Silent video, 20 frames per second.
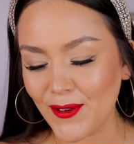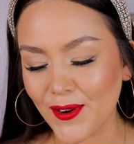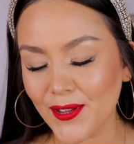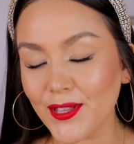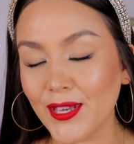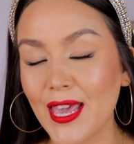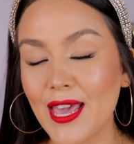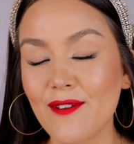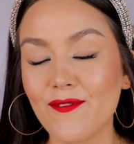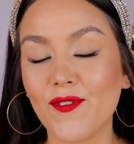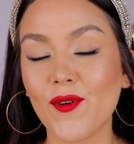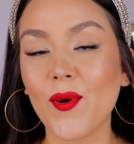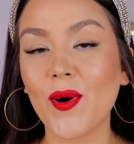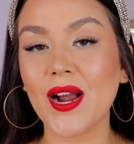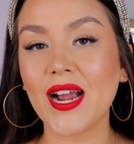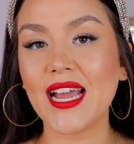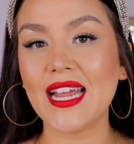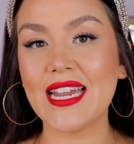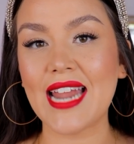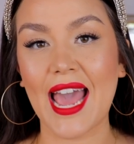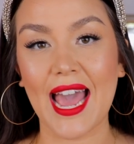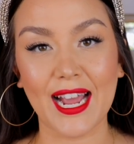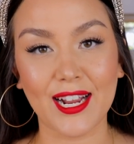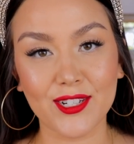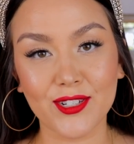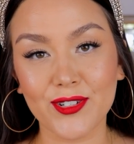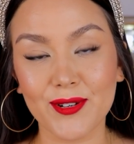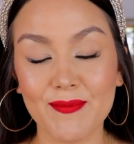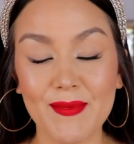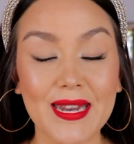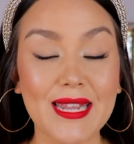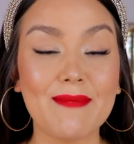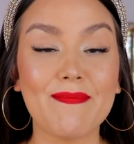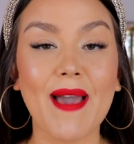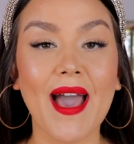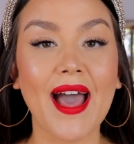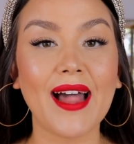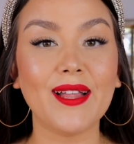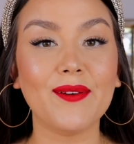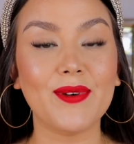you're looking for an extra mini
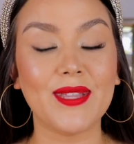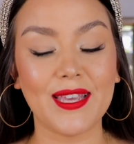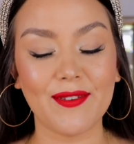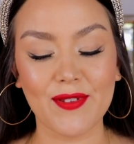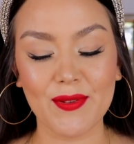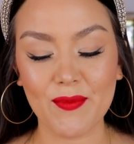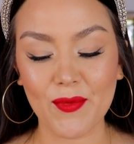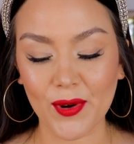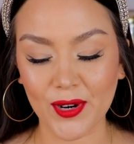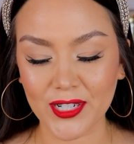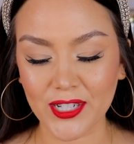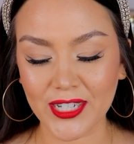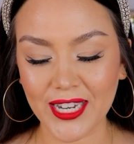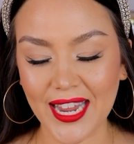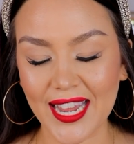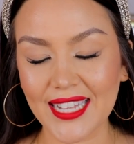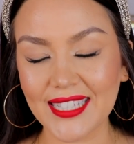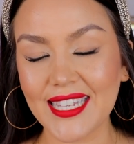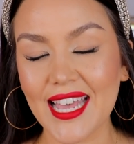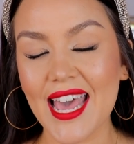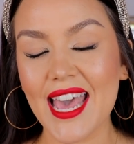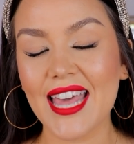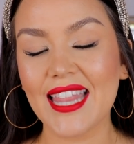palette with even more shades,